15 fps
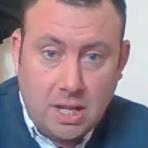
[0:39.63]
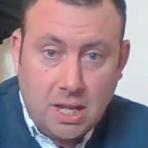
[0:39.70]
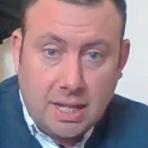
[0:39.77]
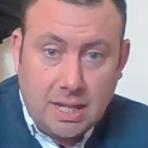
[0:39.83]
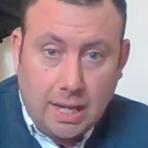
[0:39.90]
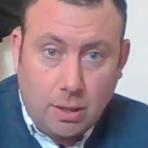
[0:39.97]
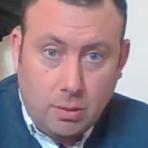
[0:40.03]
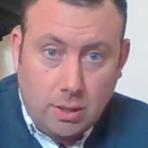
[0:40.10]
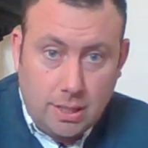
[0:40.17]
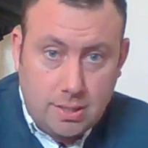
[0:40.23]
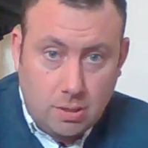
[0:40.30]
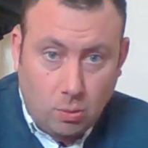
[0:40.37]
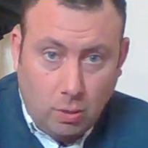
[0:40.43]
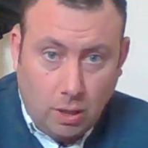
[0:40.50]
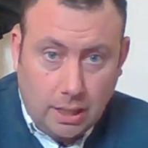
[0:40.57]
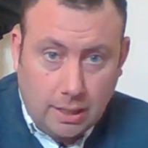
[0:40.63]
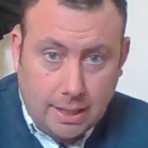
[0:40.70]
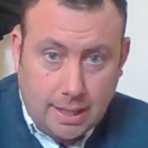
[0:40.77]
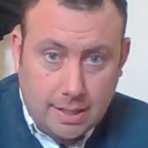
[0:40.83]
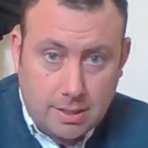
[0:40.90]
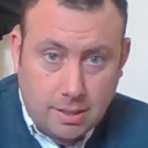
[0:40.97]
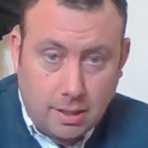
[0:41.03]
Now, a little while
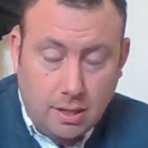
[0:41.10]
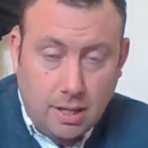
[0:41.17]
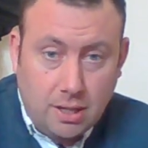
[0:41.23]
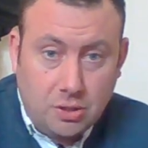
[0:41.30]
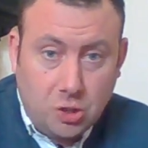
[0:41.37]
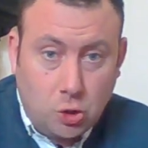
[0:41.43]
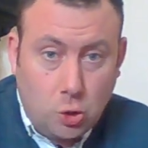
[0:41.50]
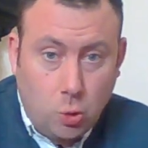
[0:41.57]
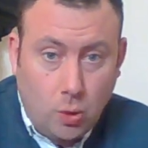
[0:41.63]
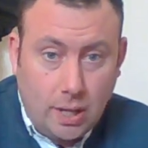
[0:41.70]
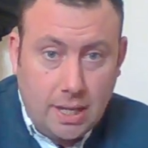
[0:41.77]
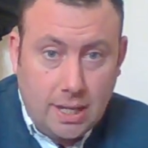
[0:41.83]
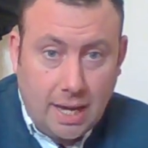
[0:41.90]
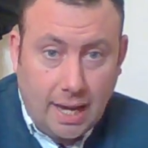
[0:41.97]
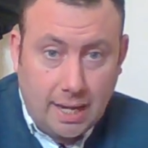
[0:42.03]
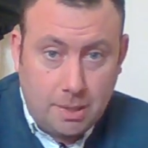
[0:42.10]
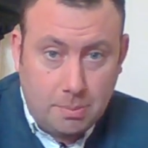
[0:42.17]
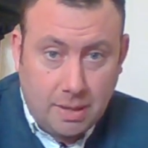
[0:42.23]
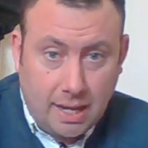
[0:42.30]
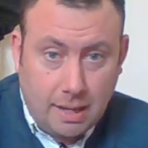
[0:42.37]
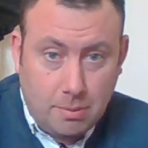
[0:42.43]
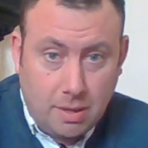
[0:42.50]
later, the Queen had a
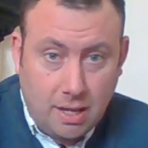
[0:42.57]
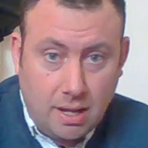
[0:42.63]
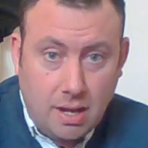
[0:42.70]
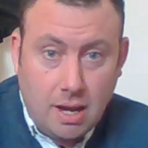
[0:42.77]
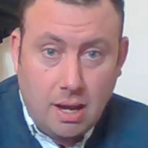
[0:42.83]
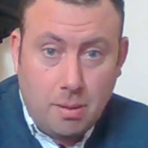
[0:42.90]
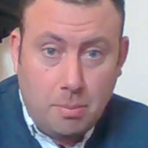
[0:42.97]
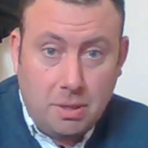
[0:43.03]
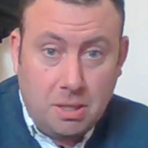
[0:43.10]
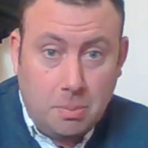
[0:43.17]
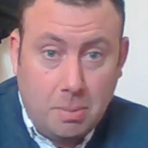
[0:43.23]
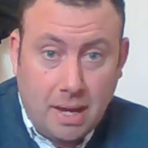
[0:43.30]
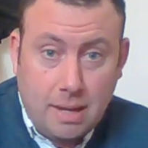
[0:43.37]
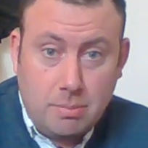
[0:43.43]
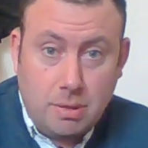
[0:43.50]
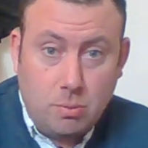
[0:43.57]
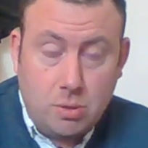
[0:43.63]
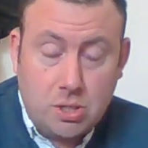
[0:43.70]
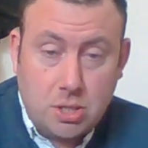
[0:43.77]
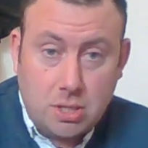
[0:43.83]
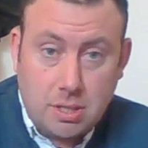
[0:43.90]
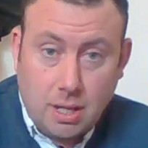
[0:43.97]
baby, but the baby was
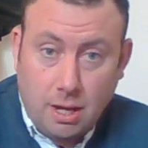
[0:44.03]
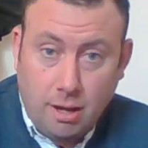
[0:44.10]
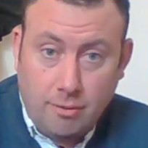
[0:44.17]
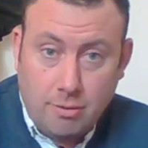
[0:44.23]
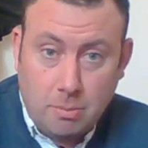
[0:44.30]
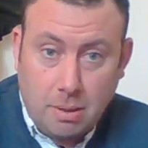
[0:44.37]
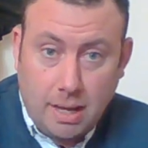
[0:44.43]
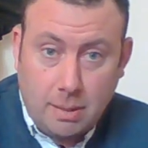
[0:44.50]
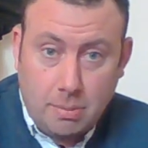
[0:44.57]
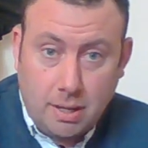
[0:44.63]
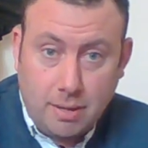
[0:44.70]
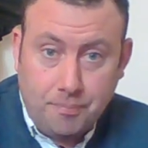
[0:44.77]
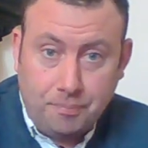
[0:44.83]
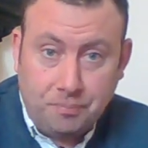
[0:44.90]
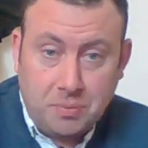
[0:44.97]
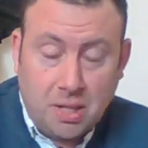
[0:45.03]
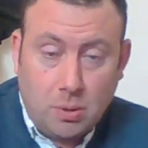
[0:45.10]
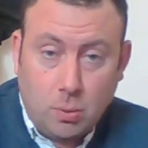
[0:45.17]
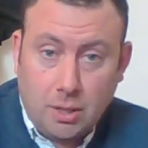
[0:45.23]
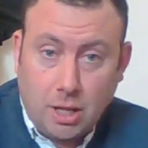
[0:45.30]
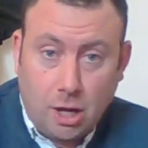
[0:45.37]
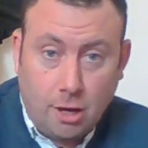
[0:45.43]
just half a baby,
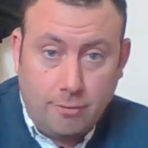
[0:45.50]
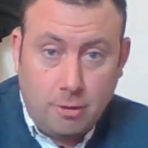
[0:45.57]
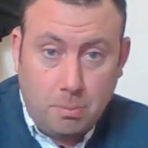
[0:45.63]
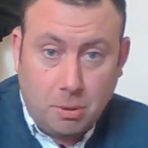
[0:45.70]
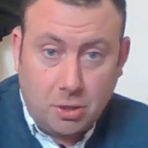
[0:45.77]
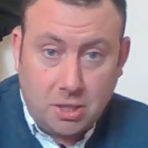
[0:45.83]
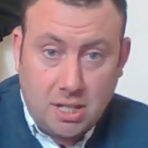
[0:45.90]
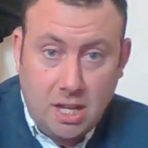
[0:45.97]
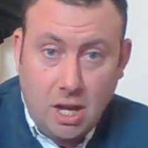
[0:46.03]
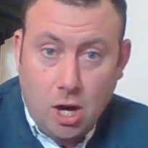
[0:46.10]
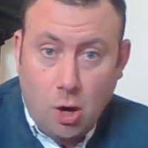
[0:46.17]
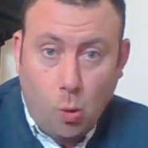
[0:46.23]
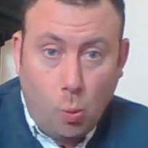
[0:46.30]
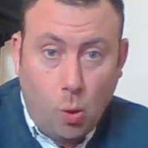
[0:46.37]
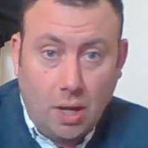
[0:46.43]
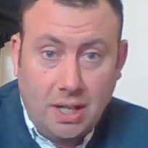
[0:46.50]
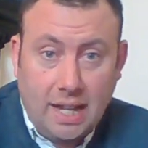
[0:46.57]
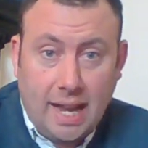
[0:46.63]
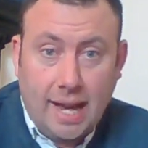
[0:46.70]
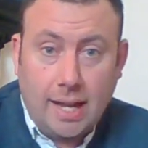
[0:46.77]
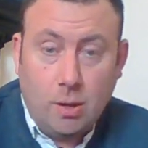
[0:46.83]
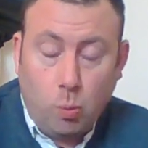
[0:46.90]
with half a body, one
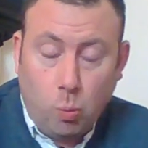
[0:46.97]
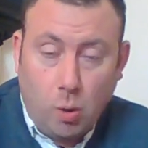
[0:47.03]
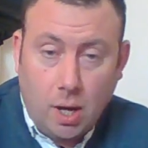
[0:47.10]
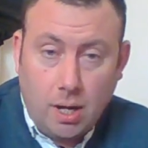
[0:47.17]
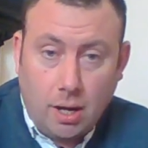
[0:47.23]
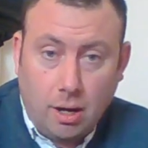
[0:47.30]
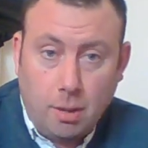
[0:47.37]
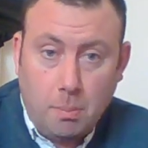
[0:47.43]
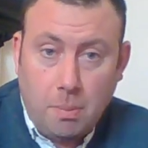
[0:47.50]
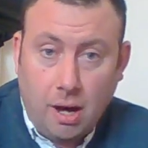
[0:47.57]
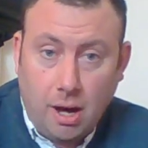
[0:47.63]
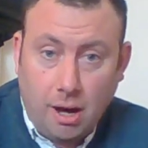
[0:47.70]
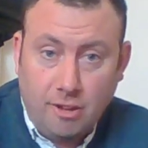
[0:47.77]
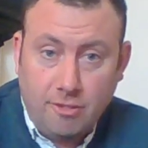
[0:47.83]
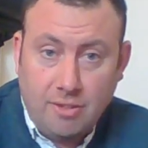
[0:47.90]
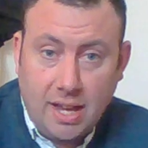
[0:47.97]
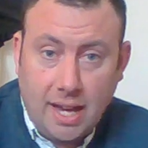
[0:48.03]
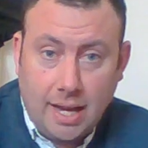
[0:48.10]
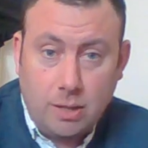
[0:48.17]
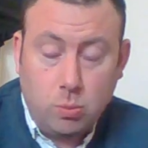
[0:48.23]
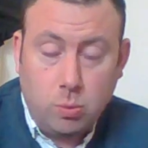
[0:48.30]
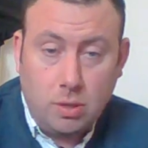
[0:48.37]
leg, one arm, half a
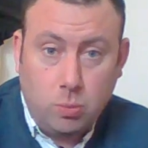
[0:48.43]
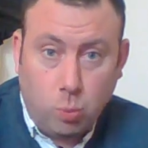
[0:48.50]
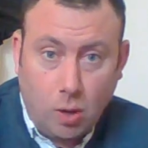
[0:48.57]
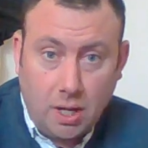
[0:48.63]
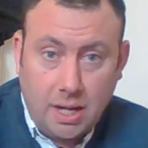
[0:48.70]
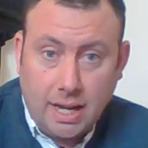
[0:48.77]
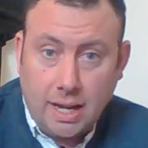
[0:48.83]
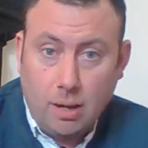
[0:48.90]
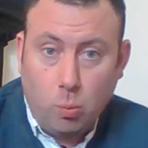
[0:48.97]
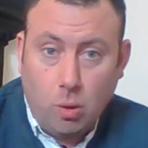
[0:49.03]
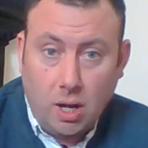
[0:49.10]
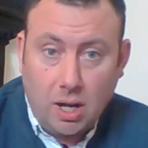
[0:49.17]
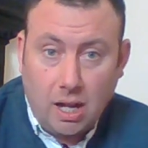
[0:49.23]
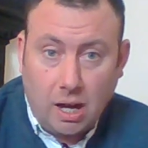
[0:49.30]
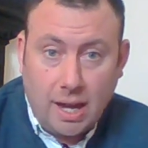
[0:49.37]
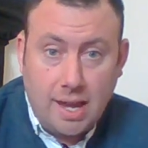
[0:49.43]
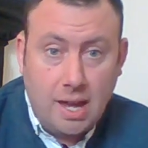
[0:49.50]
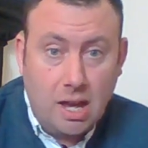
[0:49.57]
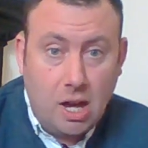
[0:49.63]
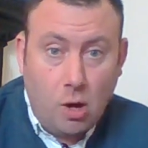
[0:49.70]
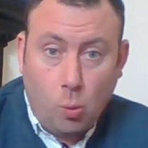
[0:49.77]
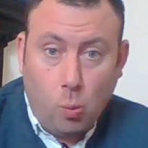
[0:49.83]
head, with one ear, one eye,
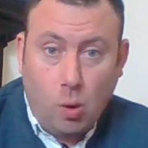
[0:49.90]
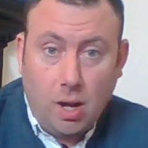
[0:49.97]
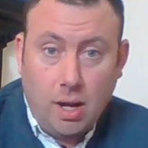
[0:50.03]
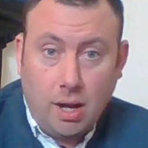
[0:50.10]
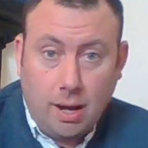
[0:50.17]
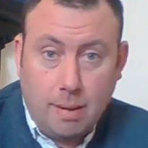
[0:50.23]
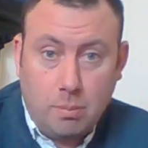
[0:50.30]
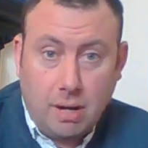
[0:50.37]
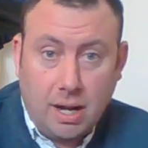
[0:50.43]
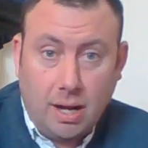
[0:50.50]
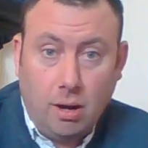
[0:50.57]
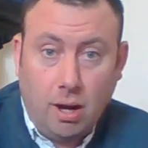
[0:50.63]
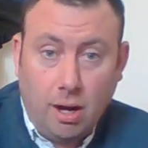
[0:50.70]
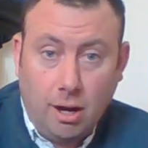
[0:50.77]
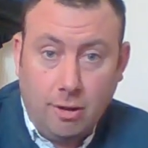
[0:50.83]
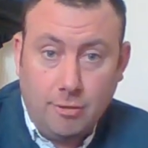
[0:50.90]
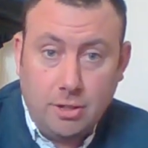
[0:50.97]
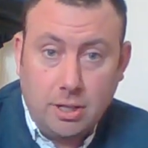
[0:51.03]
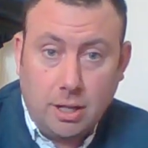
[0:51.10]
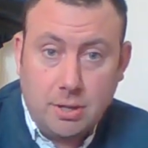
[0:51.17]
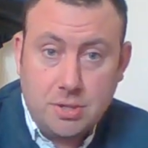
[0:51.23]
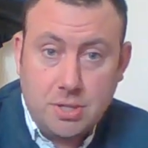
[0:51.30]
one eyebrow, half a
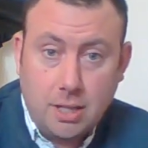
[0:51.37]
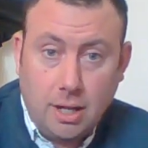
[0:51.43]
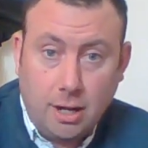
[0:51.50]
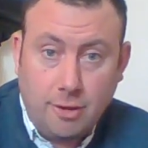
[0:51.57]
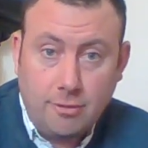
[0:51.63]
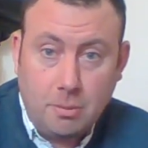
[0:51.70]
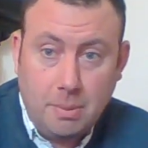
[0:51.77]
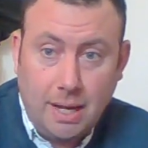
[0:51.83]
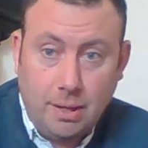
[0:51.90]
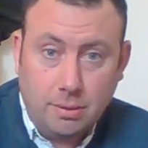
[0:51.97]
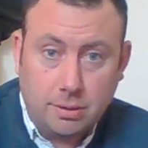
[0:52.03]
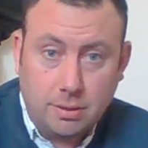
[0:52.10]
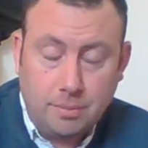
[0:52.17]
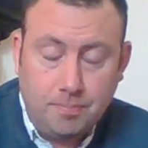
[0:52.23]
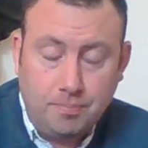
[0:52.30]
nose, and half a mouth.